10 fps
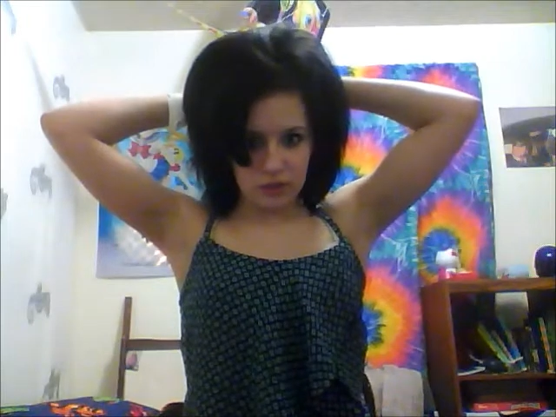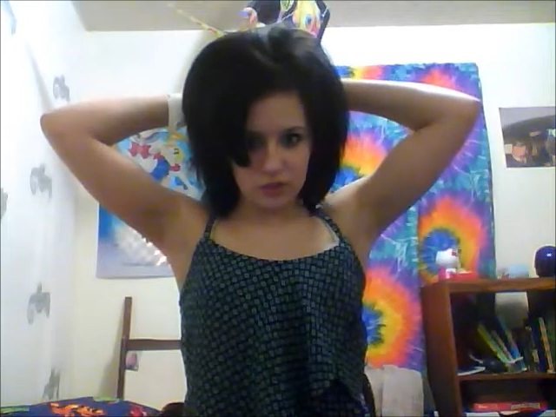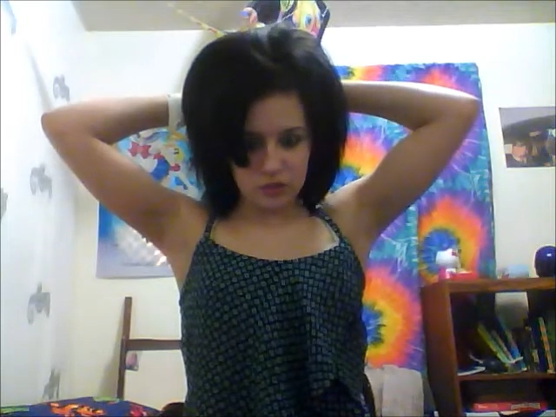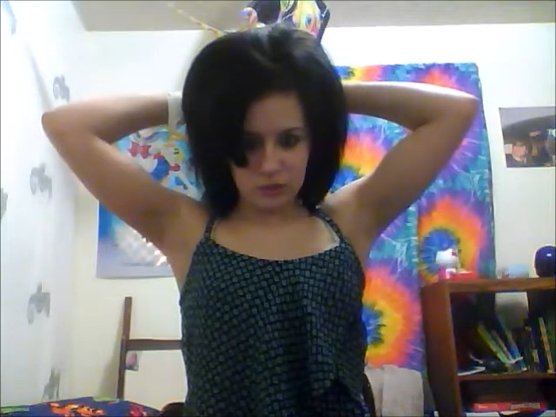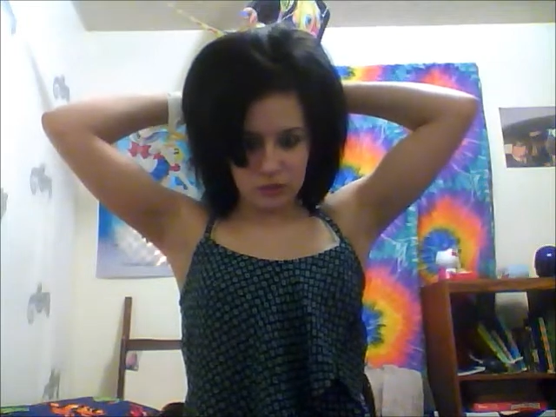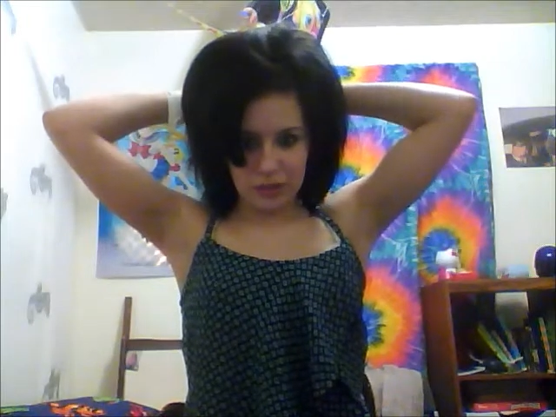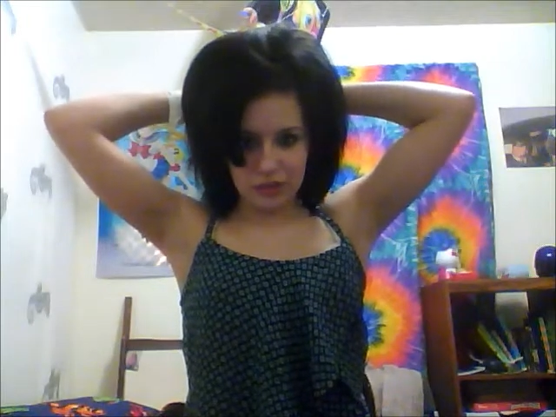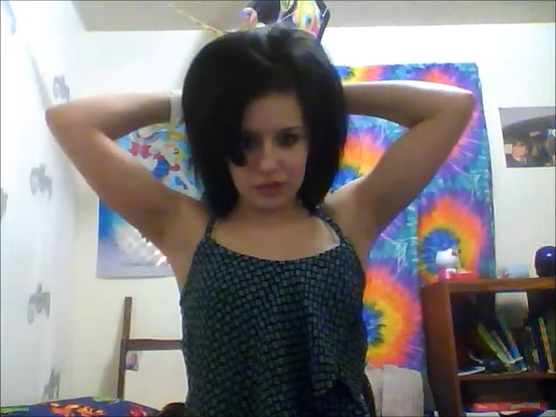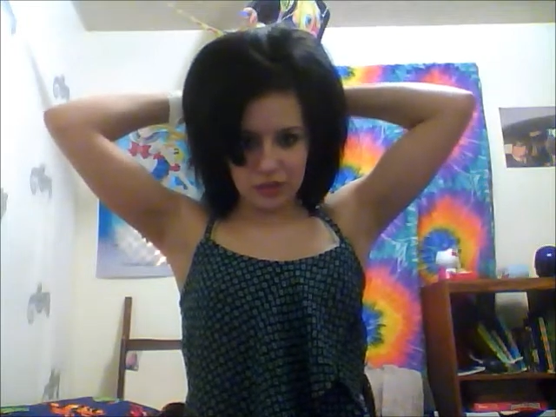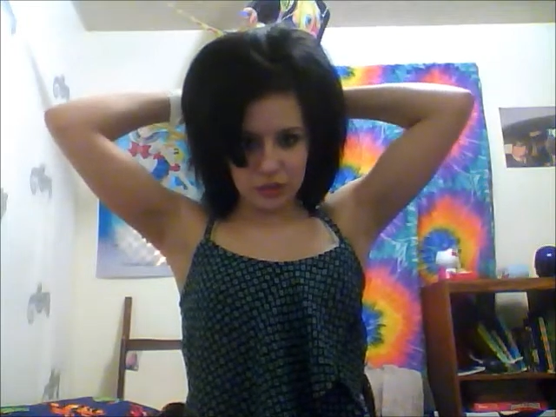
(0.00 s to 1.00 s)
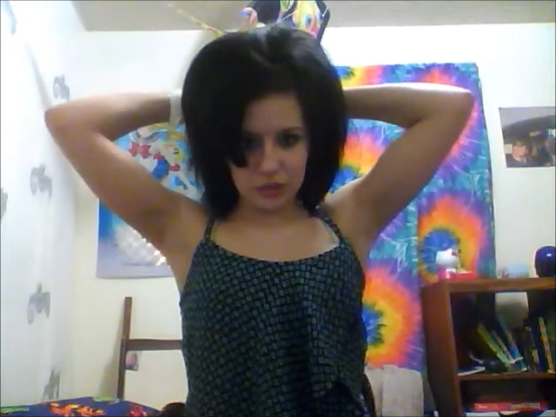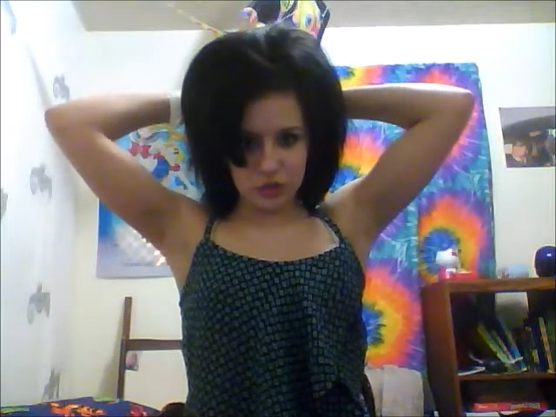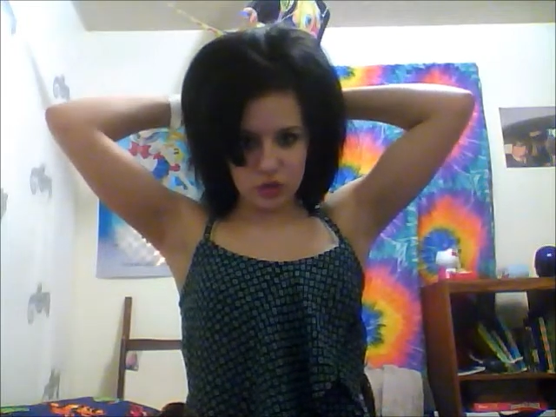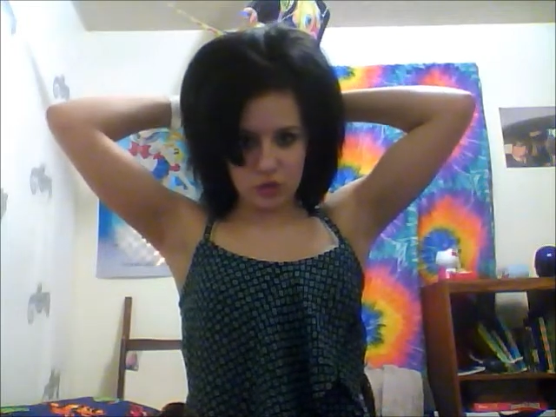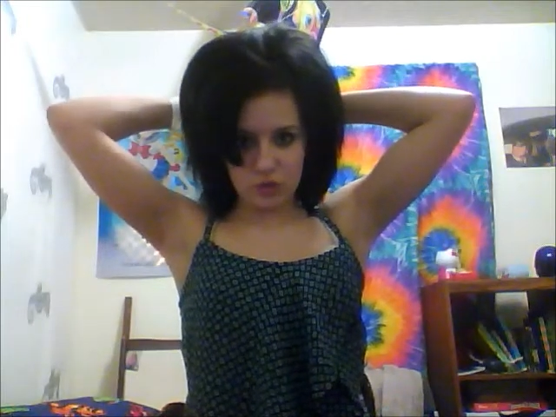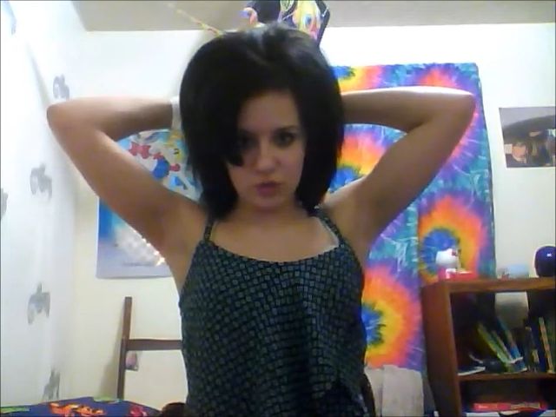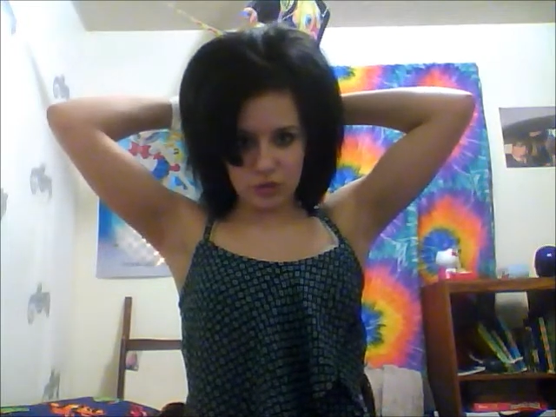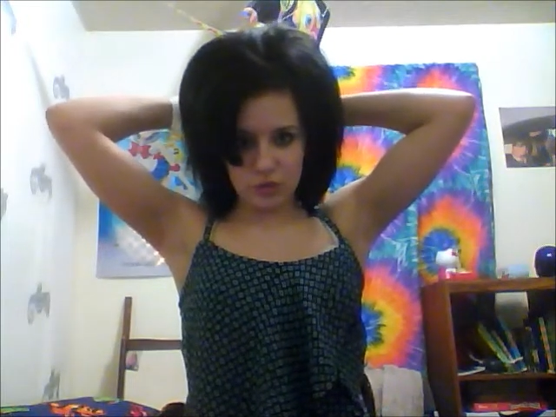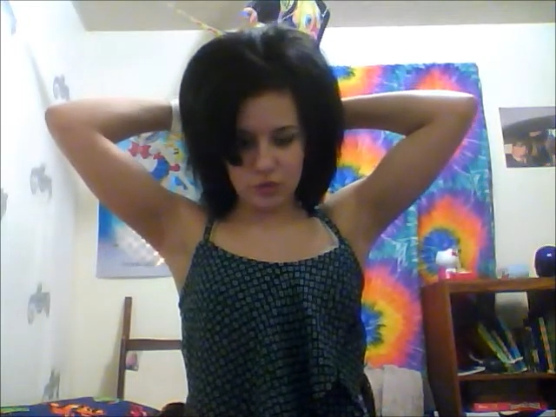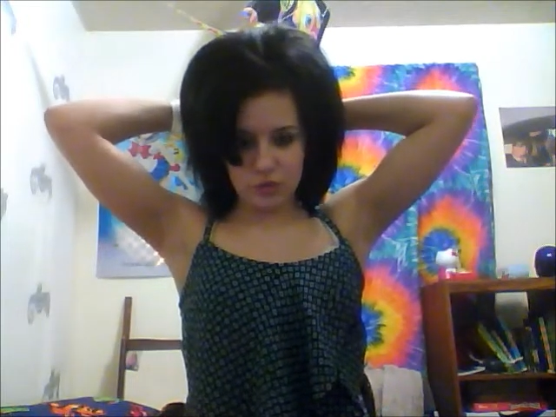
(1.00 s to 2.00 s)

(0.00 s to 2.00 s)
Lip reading: just barely touch over the poof,